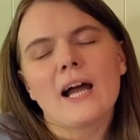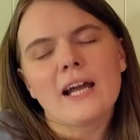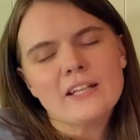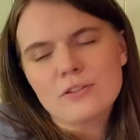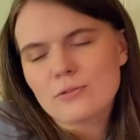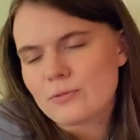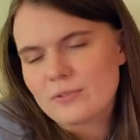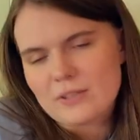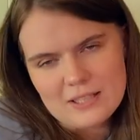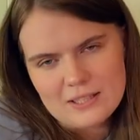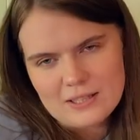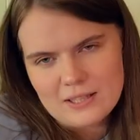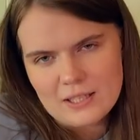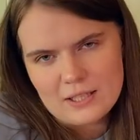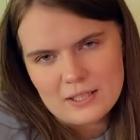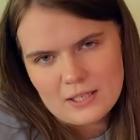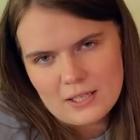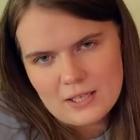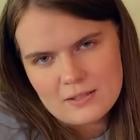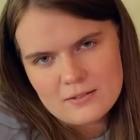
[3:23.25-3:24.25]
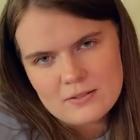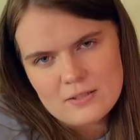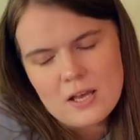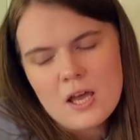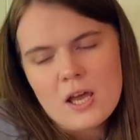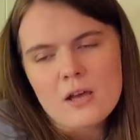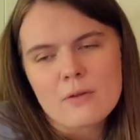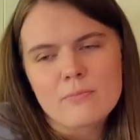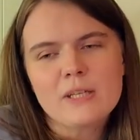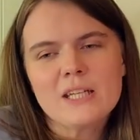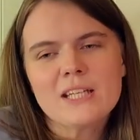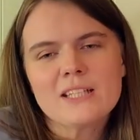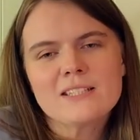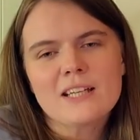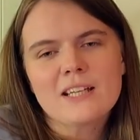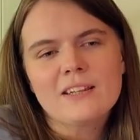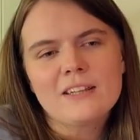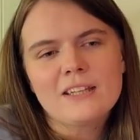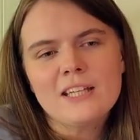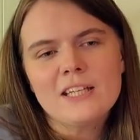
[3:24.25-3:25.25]
I don't think that it is, because
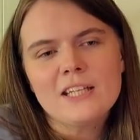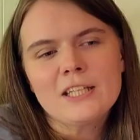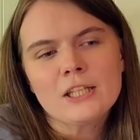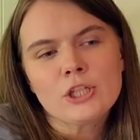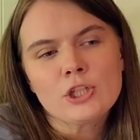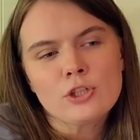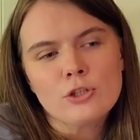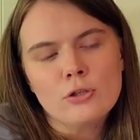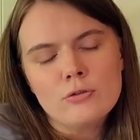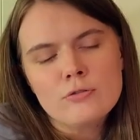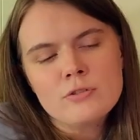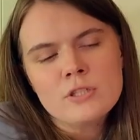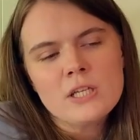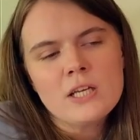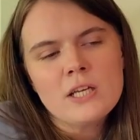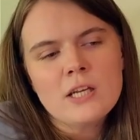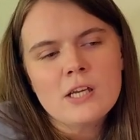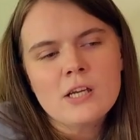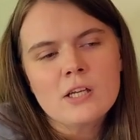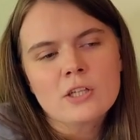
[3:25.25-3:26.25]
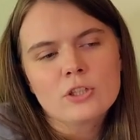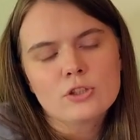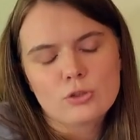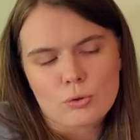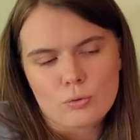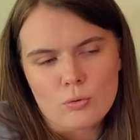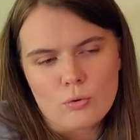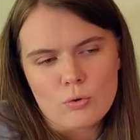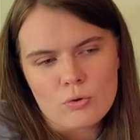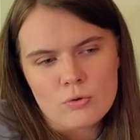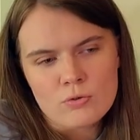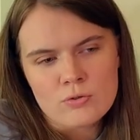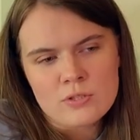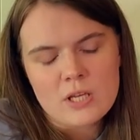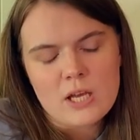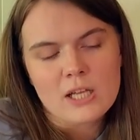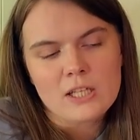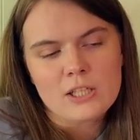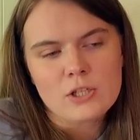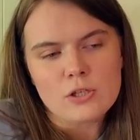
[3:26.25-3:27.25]
I think using
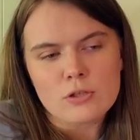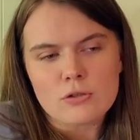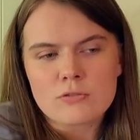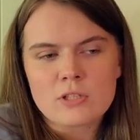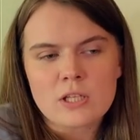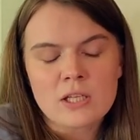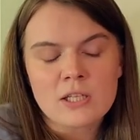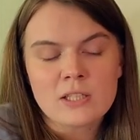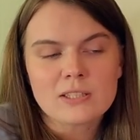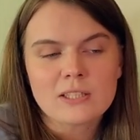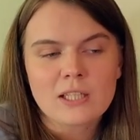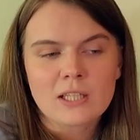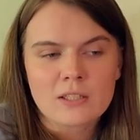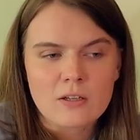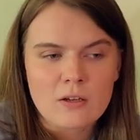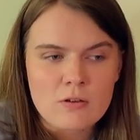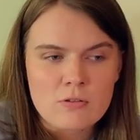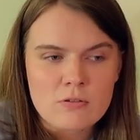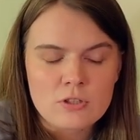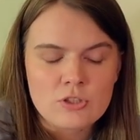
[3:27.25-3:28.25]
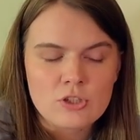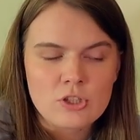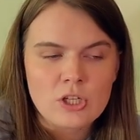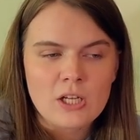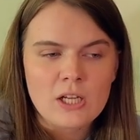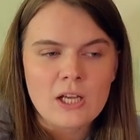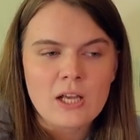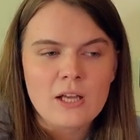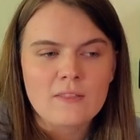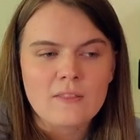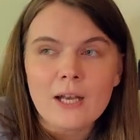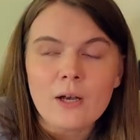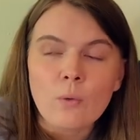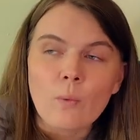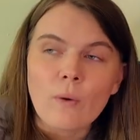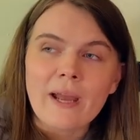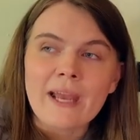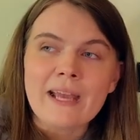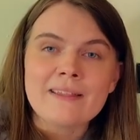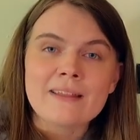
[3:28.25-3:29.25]
tools and using technology in a
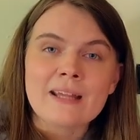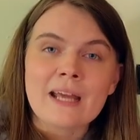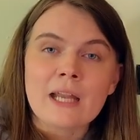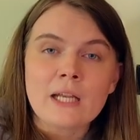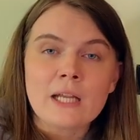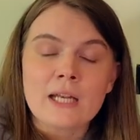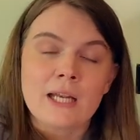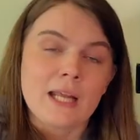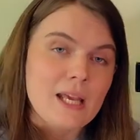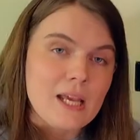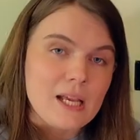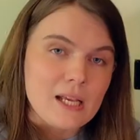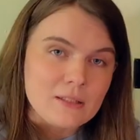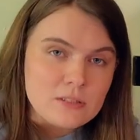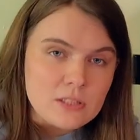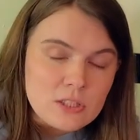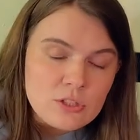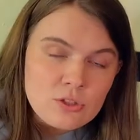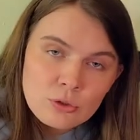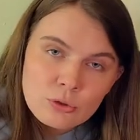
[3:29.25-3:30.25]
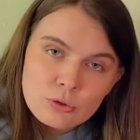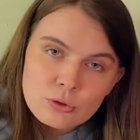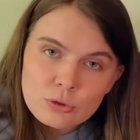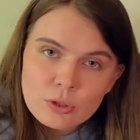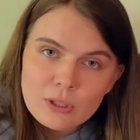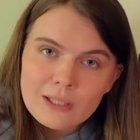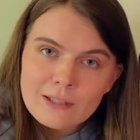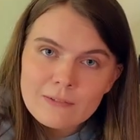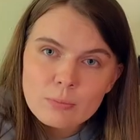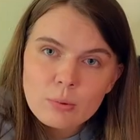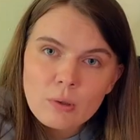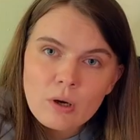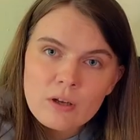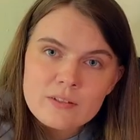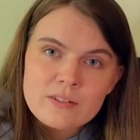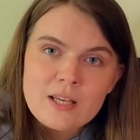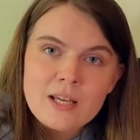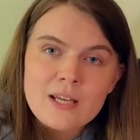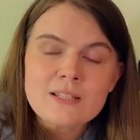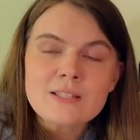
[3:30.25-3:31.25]
way that enhances your creative
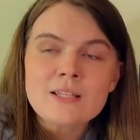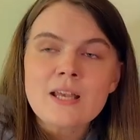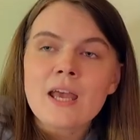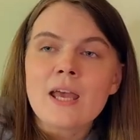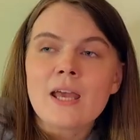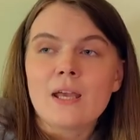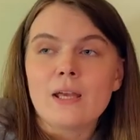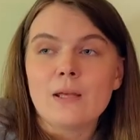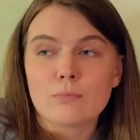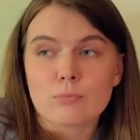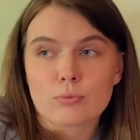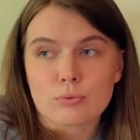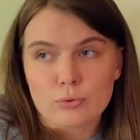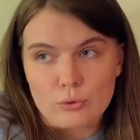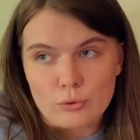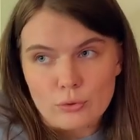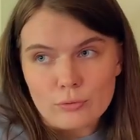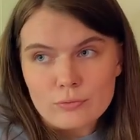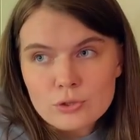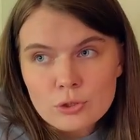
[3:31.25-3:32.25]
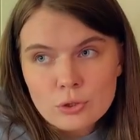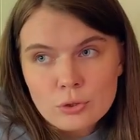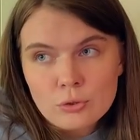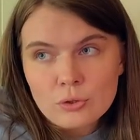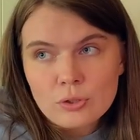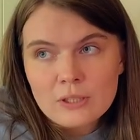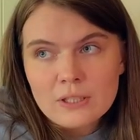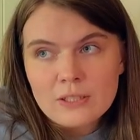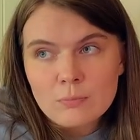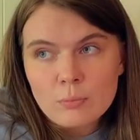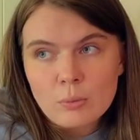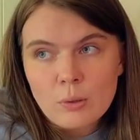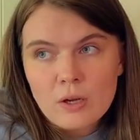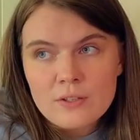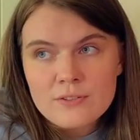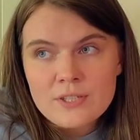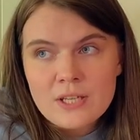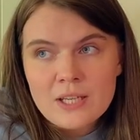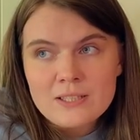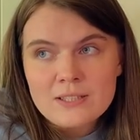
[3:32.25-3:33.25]
process, improves your creative
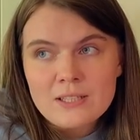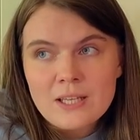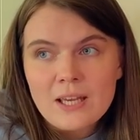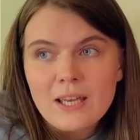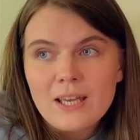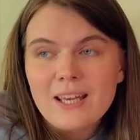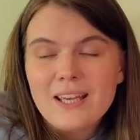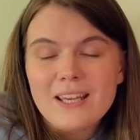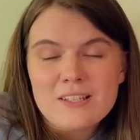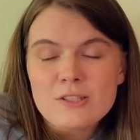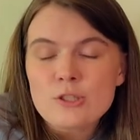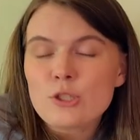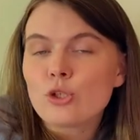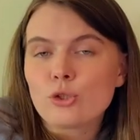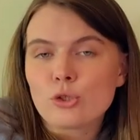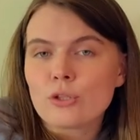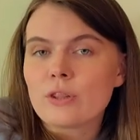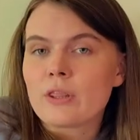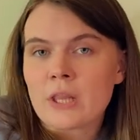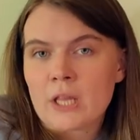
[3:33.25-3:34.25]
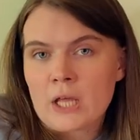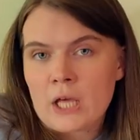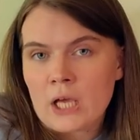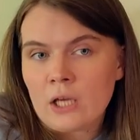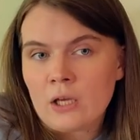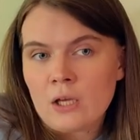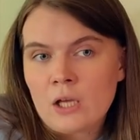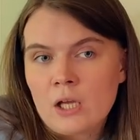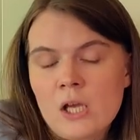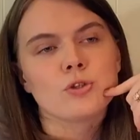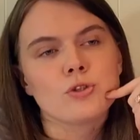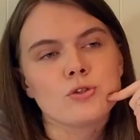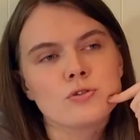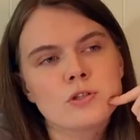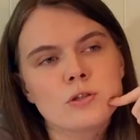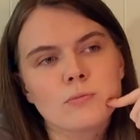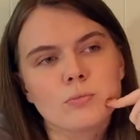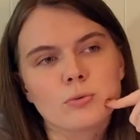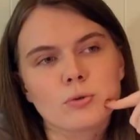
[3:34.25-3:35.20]
process, is a good thing. Using